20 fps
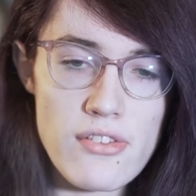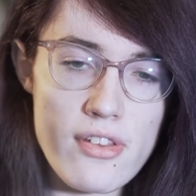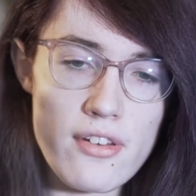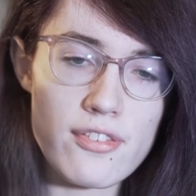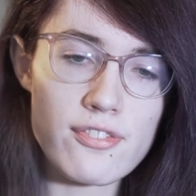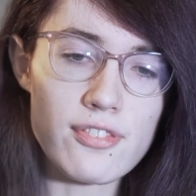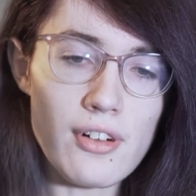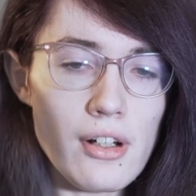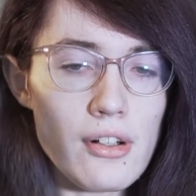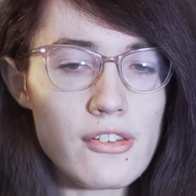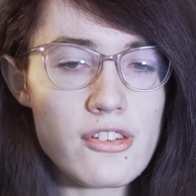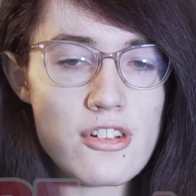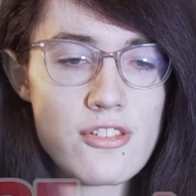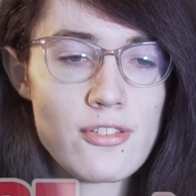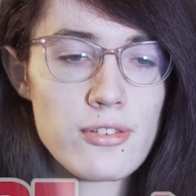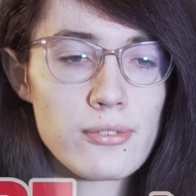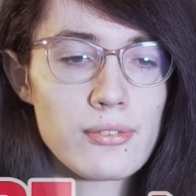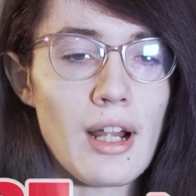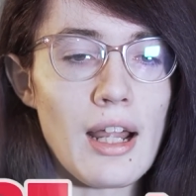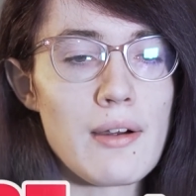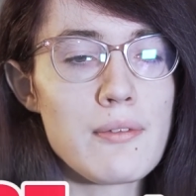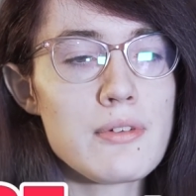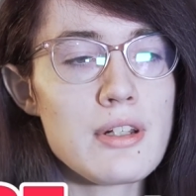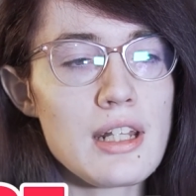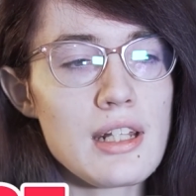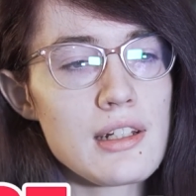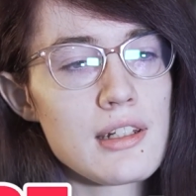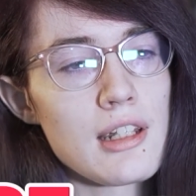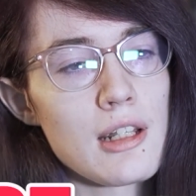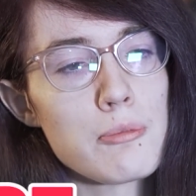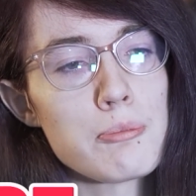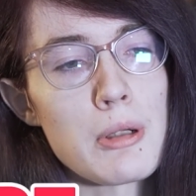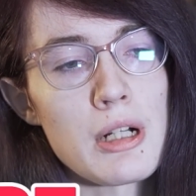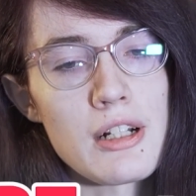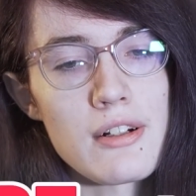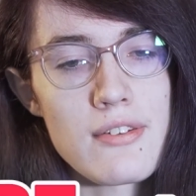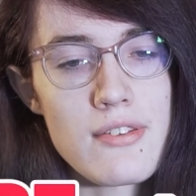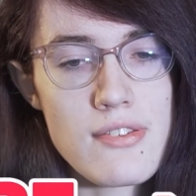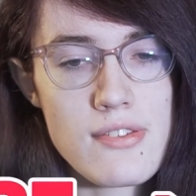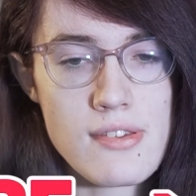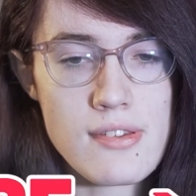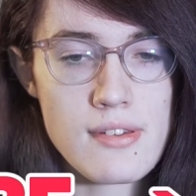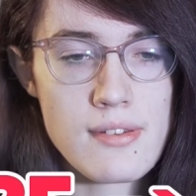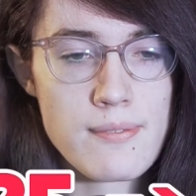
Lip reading: the fault of rounding numbers.